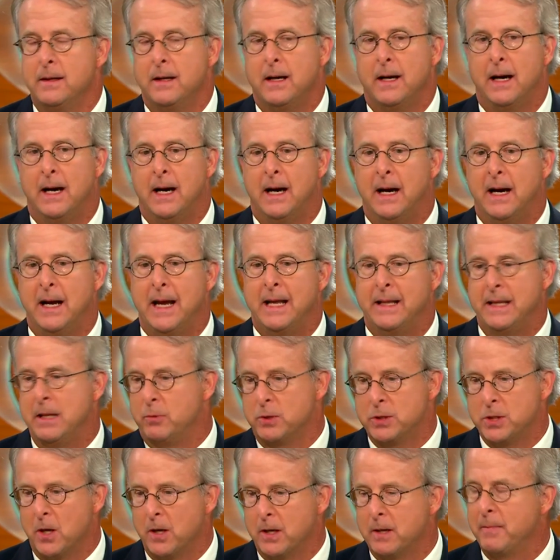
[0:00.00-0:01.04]
And they
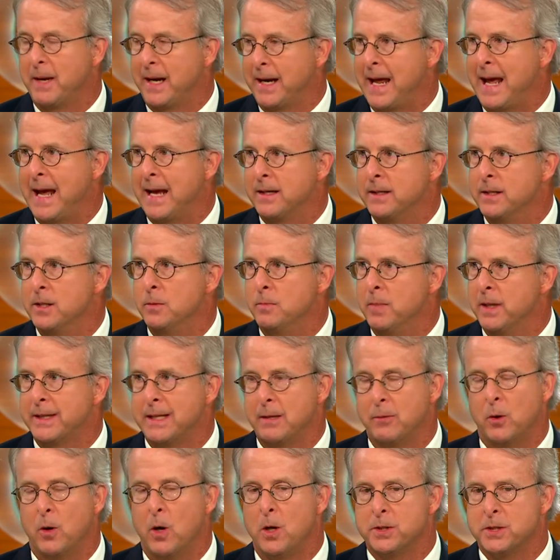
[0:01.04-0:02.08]
were talking about Agnew, but
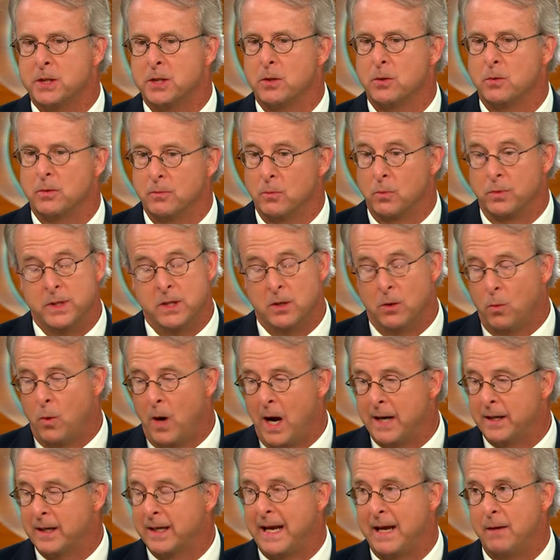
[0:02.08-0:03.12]
they were also,
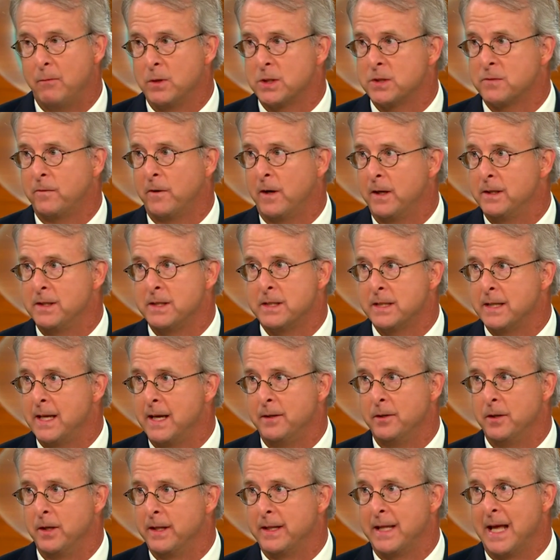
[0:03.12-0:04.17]
Watergate was front and
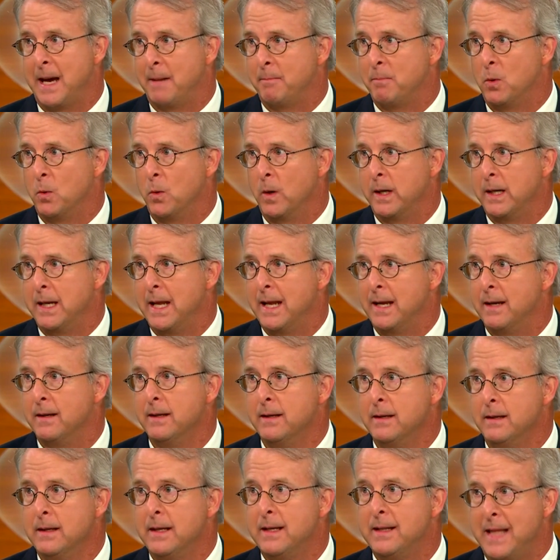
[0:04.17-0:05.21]
center at that point, and
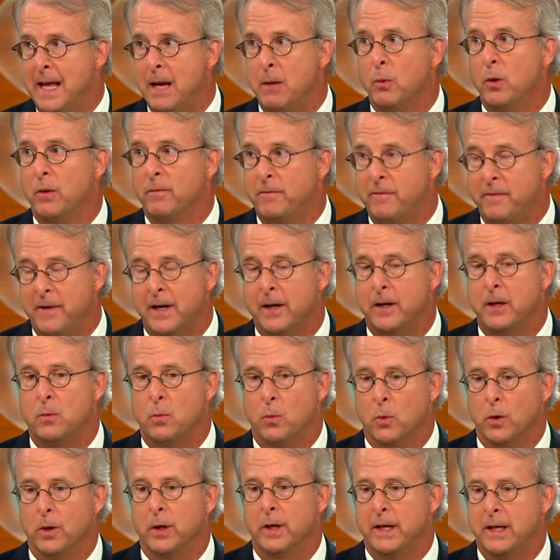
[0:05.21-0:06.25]
they were very
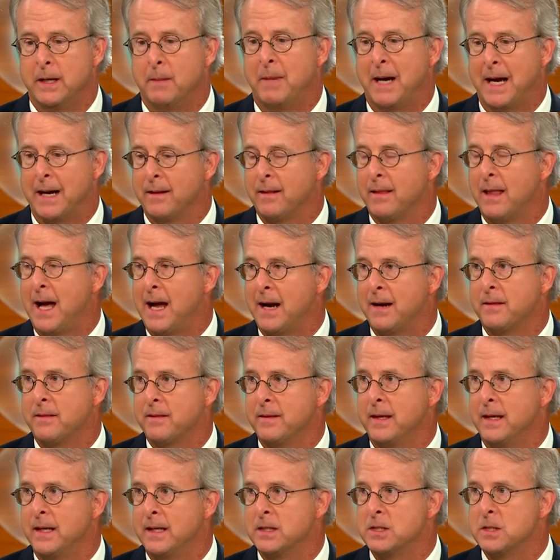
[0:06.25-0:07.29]
worried about a lot of
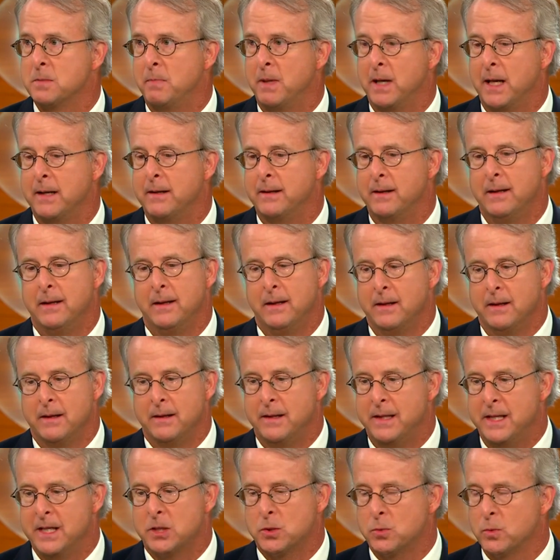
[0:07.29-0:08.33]
things, but
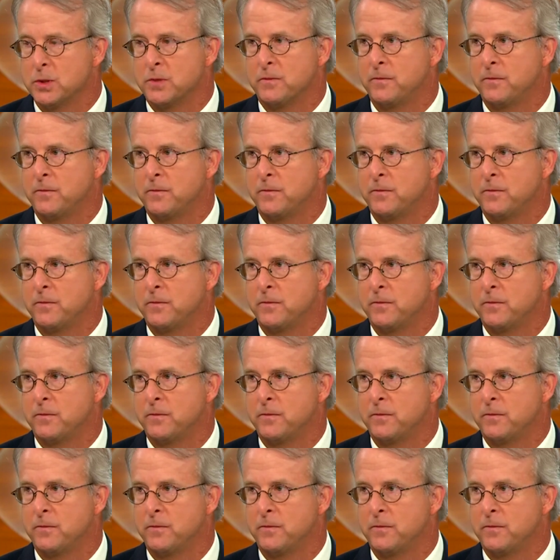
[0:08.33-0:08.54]
this was